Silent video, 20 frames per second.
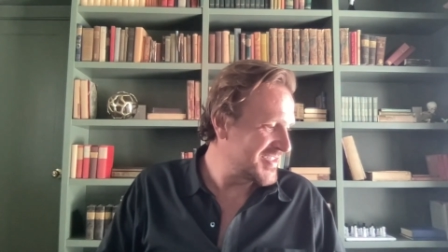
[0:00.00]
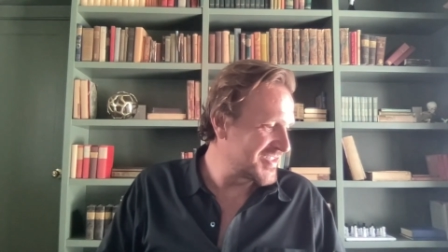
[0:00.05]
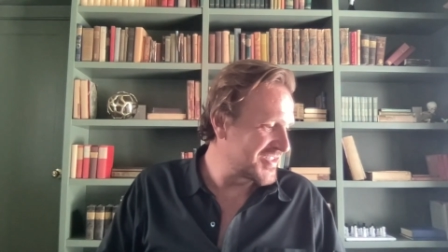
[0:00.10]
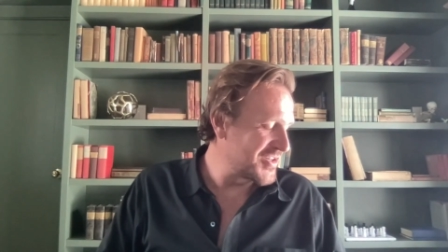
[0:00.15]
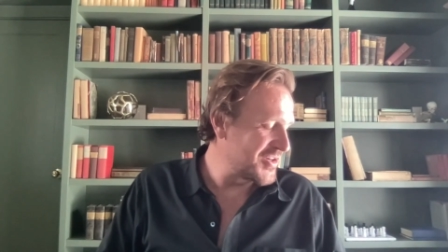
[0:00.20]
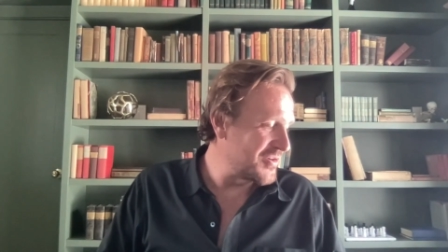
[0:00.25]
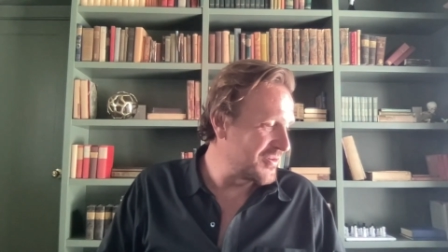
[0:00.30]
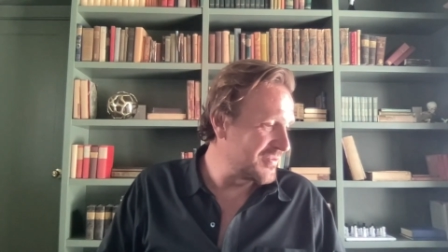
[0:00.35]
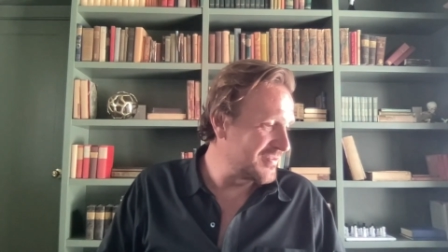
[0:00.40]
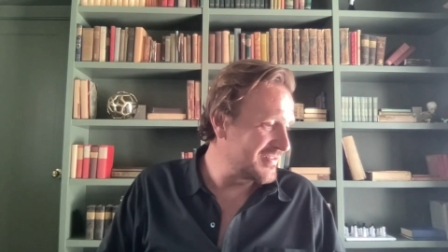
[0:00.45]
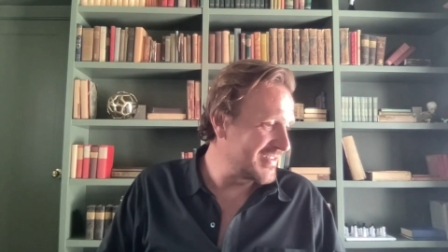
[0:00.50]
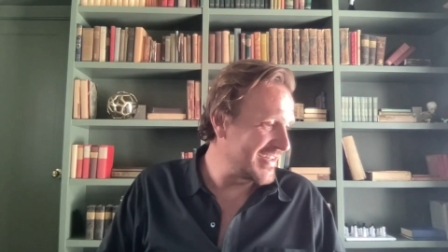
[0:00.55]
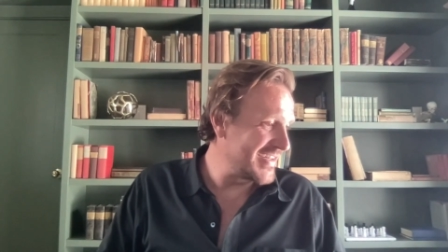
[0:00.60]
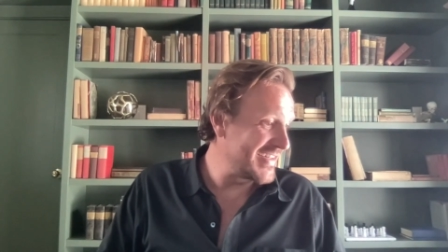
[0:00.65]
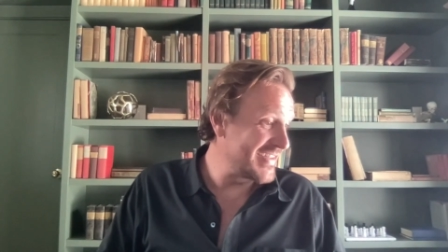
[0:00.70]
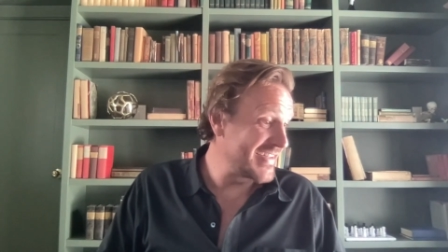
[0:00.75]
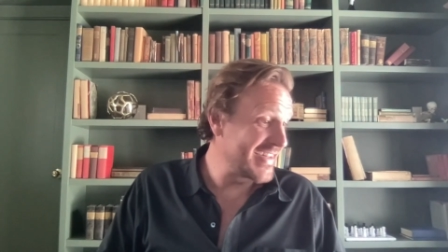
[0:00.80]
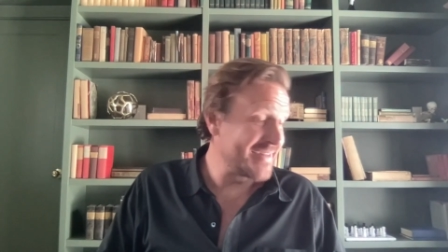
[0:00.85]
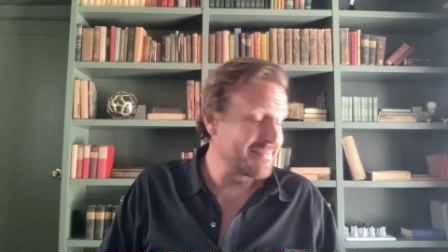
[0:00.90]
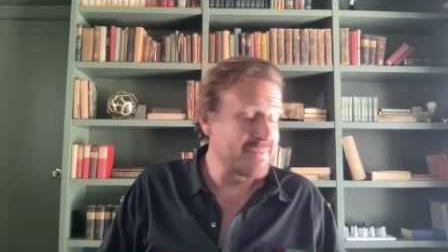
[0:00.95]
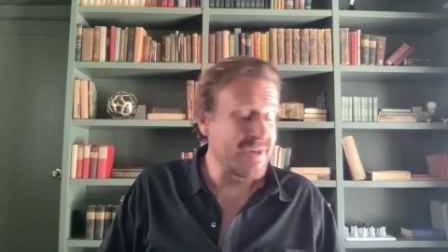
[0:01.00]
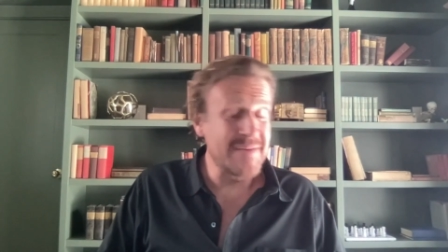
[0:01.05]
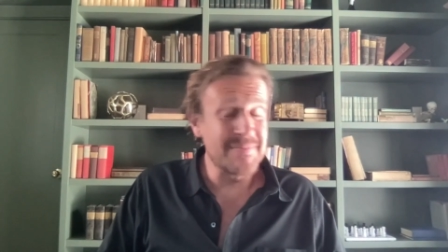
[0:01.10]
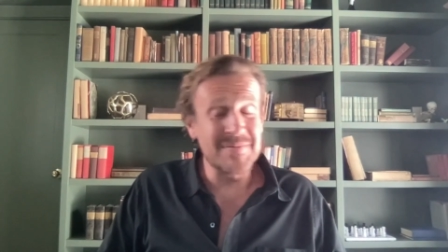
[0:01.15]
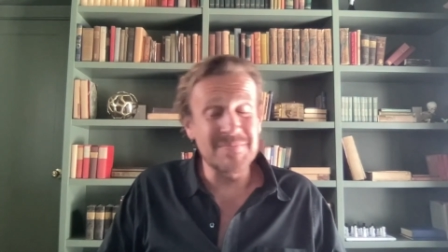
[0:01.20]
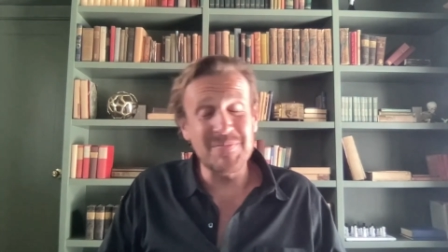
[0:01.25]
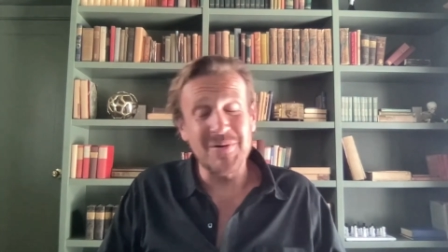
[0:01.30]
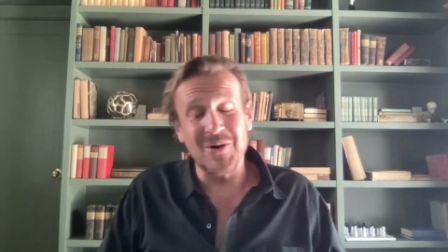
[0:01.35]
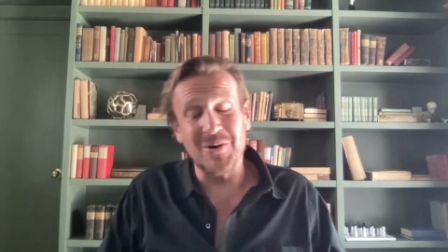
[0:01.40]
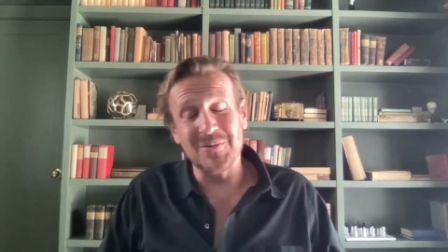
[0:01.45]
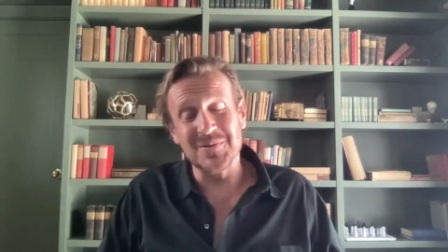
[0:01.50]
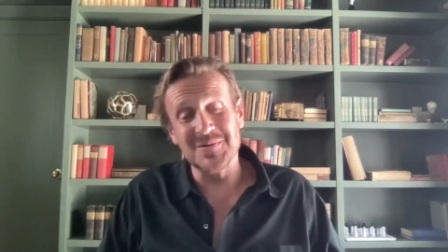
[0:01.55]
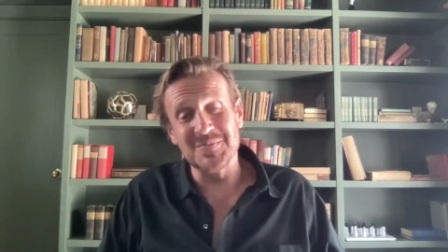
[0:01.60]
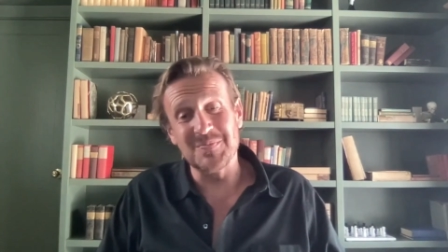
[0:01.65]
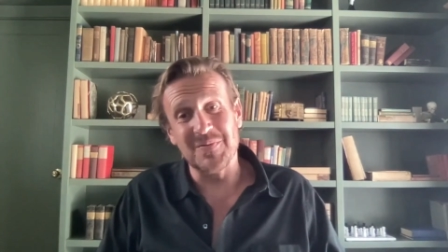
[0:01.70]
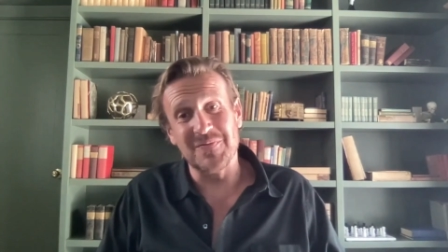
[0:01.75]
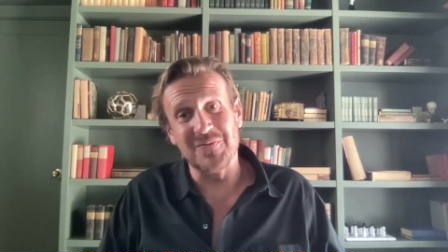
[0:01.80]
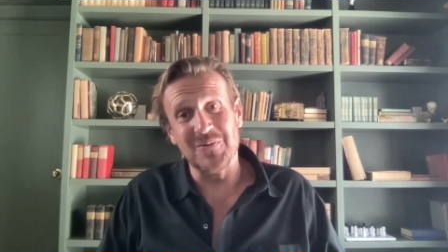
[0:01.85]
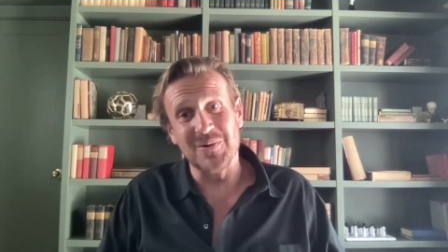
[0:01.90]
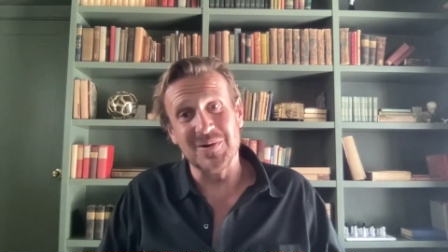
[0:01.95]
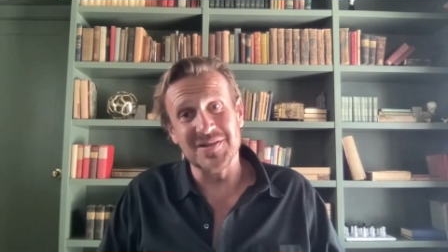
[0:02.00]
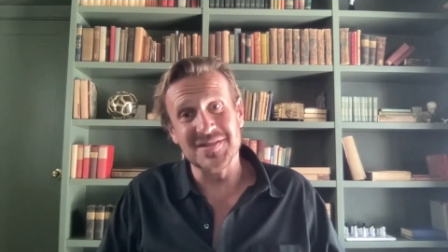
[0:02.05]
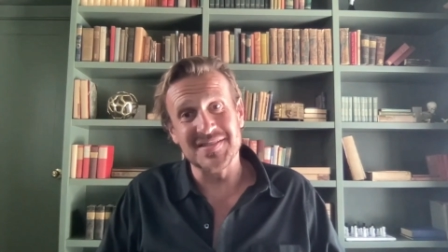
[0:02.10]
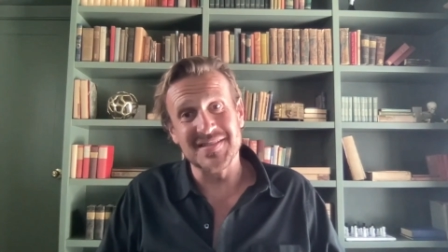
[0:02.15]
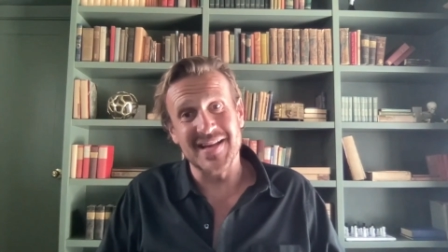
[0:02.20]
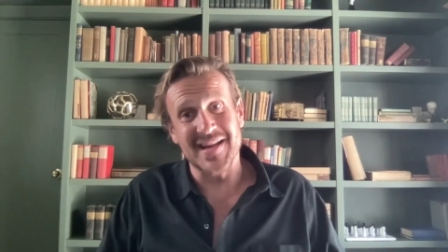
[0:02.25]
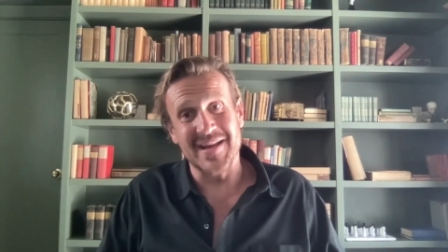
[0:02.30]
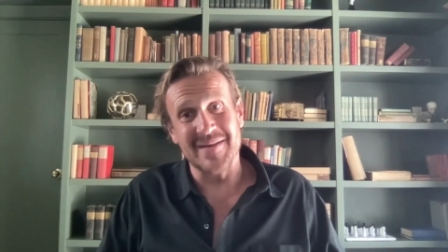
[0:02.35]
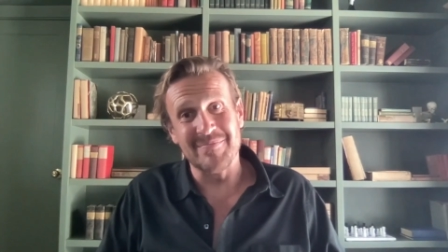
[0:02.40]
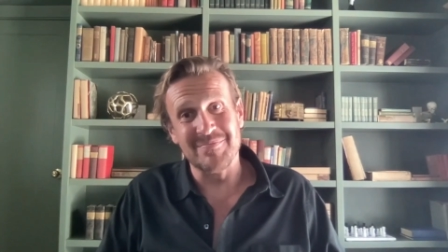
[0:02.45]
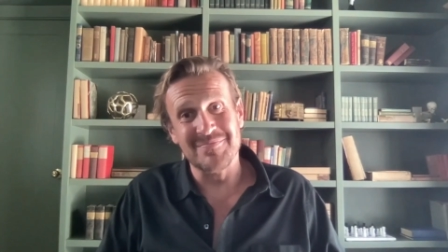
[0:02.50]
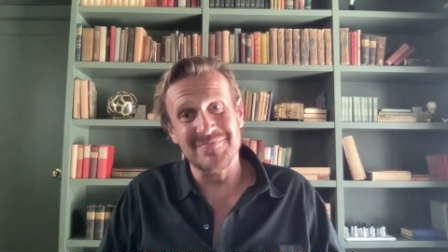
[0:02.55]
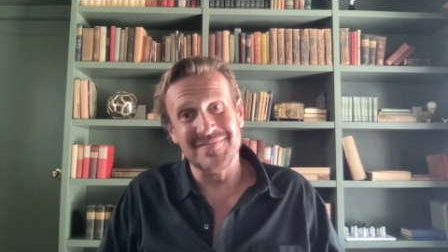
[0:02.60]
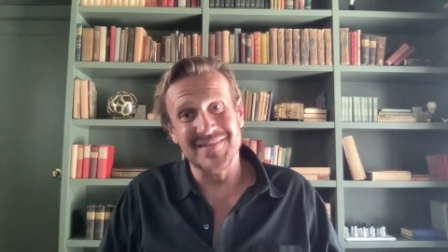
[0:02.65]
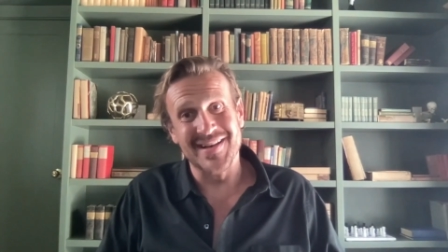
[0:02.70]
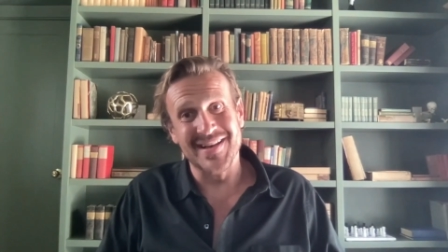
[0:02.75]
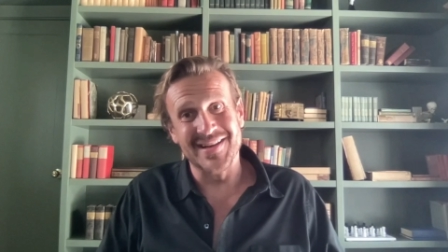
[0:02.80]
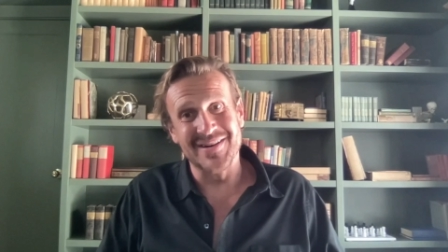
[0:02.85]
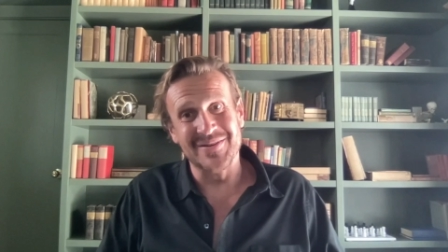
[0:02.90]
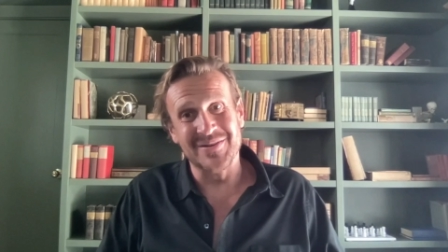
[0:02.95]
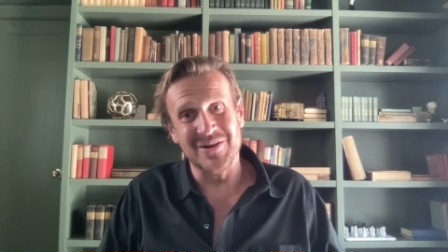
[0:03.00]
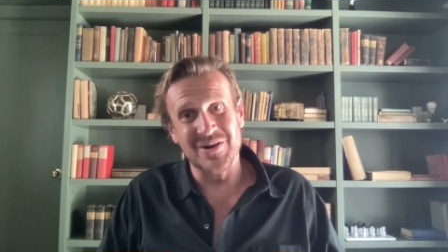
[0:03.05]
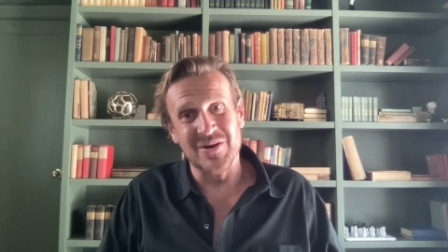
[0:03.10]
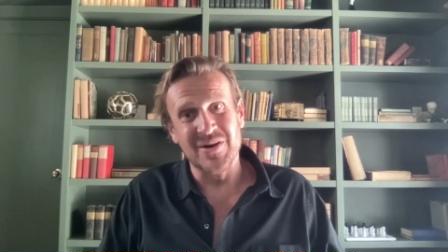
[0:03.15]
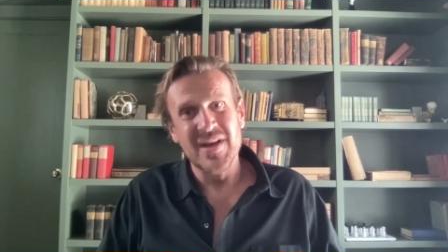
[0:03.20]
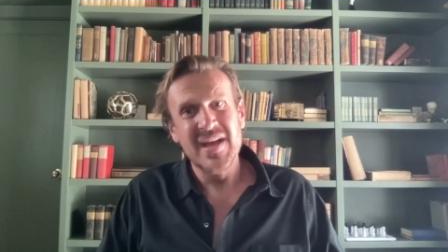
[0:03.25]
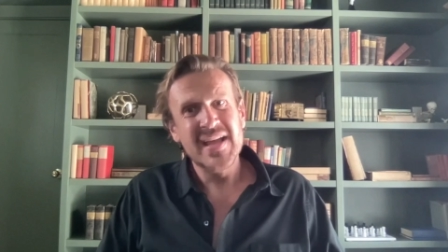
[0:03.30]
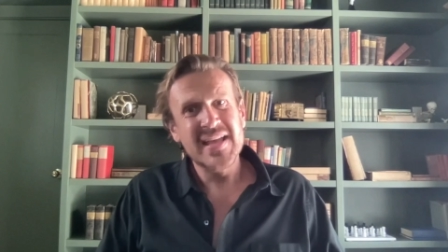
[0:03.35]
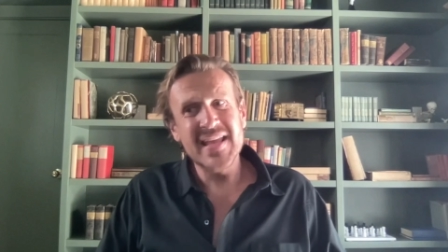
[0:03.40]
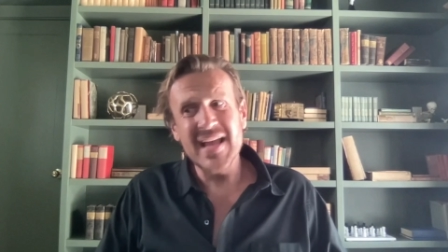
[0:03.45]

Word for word: so uh, maybe Paul was before his time. I don't know.